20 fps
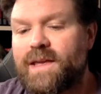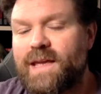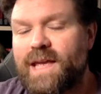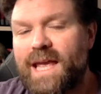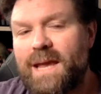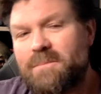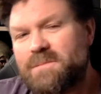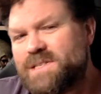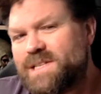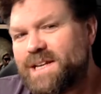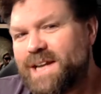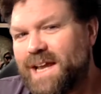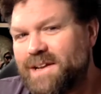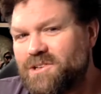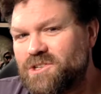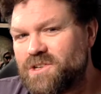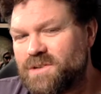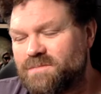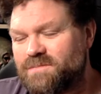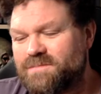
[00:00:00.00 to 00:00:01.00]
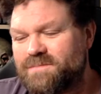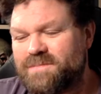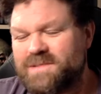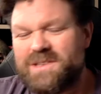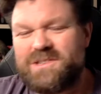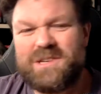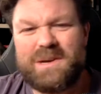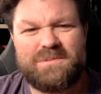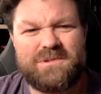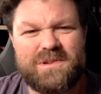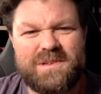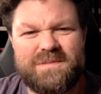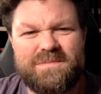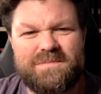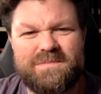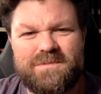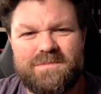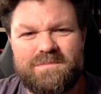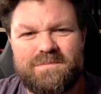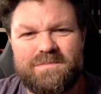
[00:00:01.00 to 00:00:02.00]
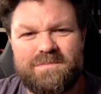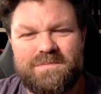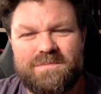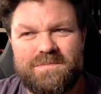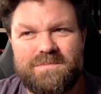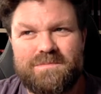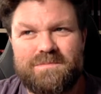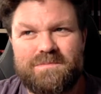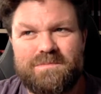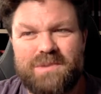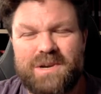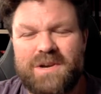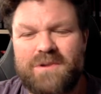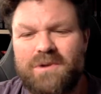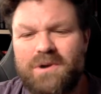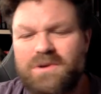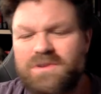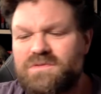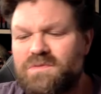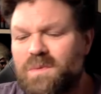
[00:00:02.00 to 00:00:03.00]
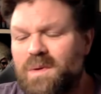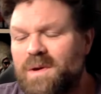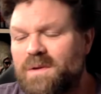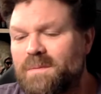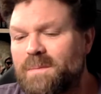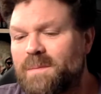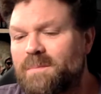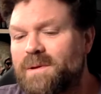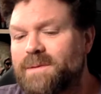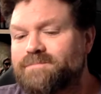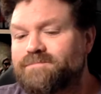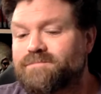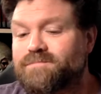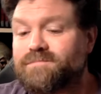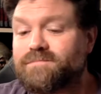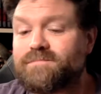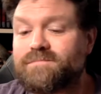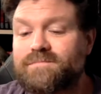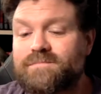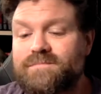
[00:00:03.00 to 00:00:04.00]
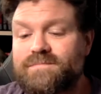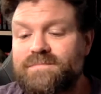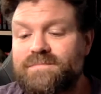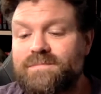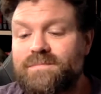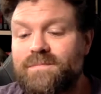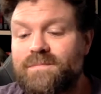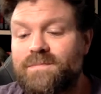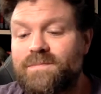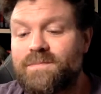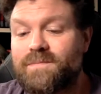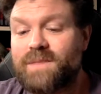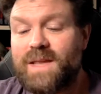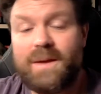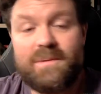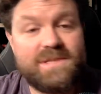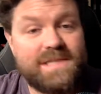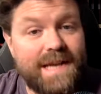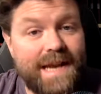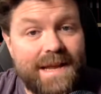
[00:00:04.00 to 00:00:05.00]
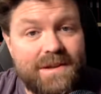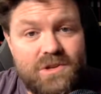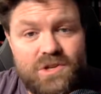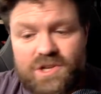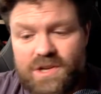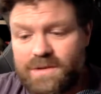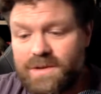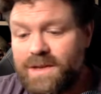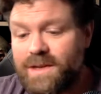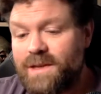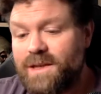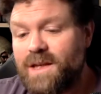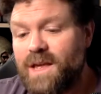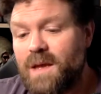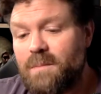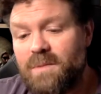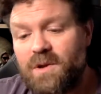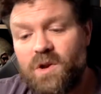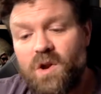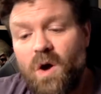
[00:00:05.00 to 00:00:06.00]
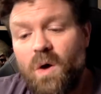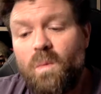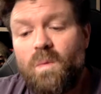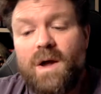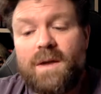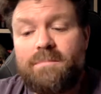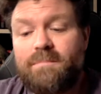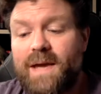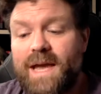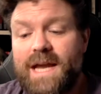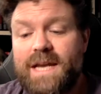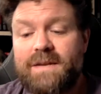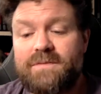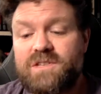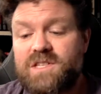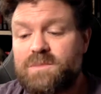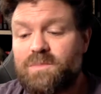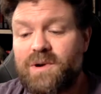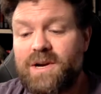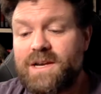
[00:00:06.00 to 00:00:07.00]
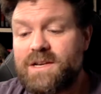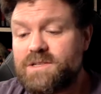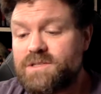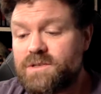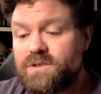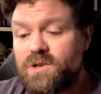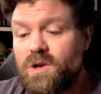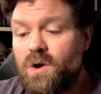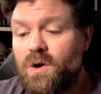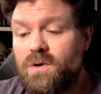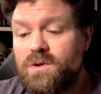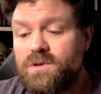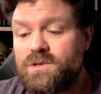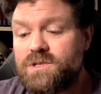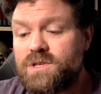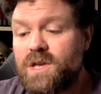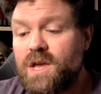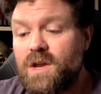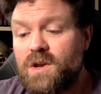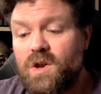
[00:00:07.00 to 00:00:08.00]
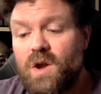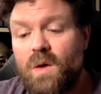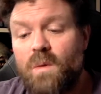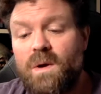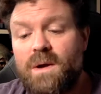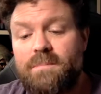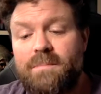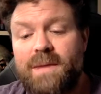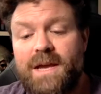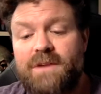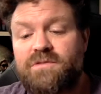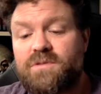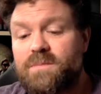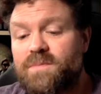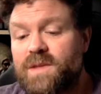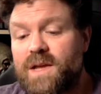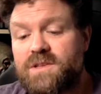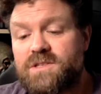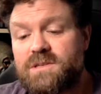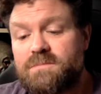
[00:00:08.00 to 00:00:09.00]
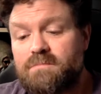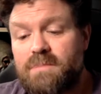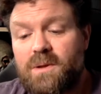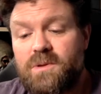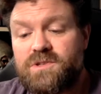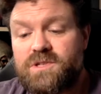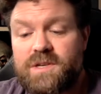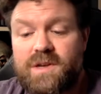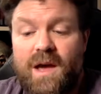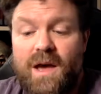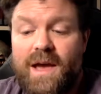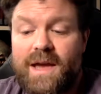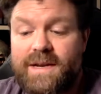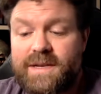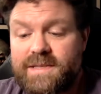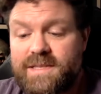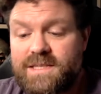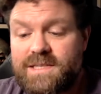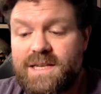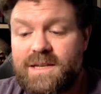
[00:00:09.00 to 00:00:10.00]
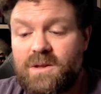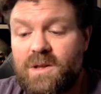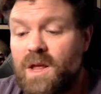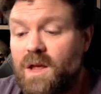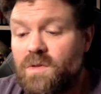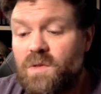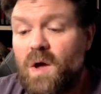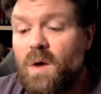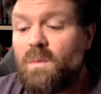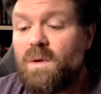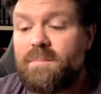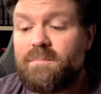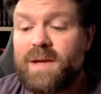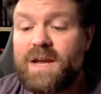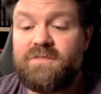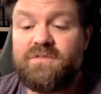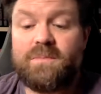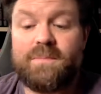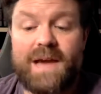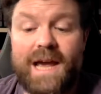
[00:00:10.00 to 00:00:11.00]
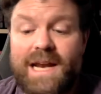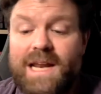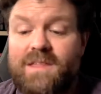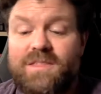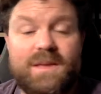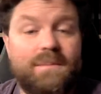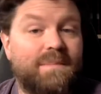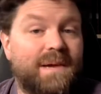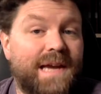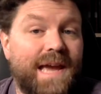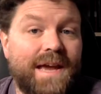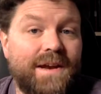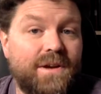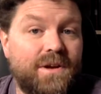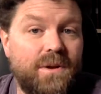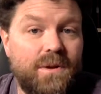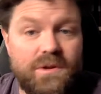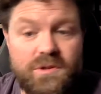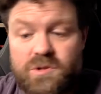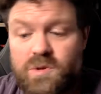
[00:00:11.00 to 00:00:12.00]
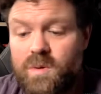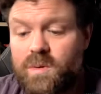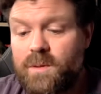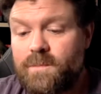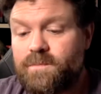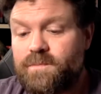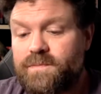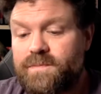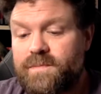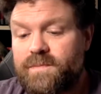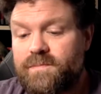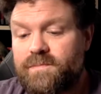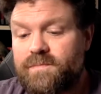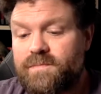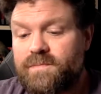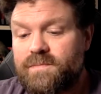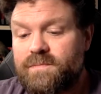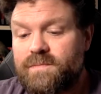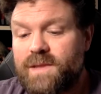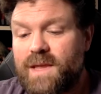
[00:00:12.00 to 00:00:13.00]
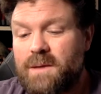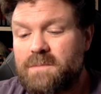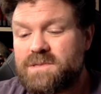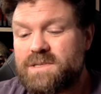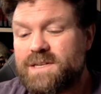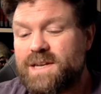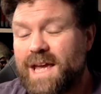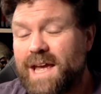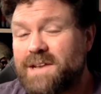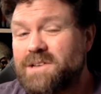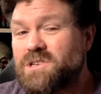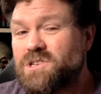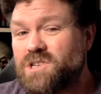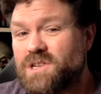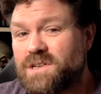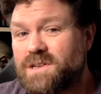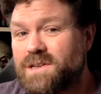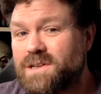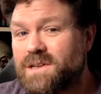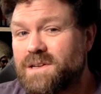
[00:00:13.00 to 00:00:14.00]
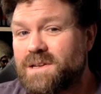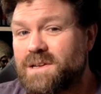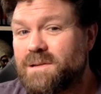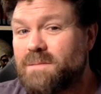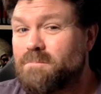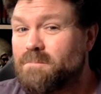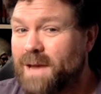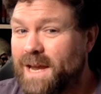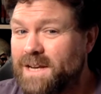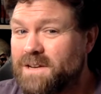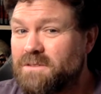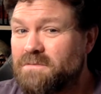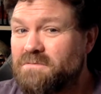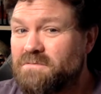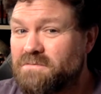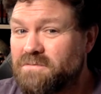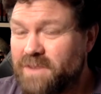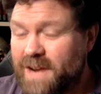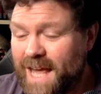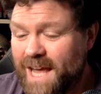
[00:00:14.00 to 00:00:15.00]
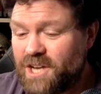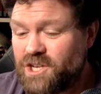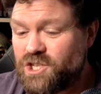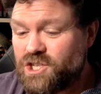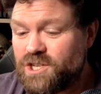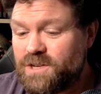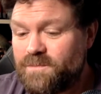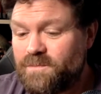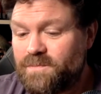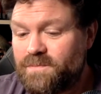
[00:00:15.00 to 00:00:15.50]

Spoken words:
It was an engine. This chapter is pretty gross from what I remember. It was an engine, but not one made of springs and cogs, not one made from nuts and bolts and iron and steel, not one made from anything mechanical at all. It was an engine made of flesh.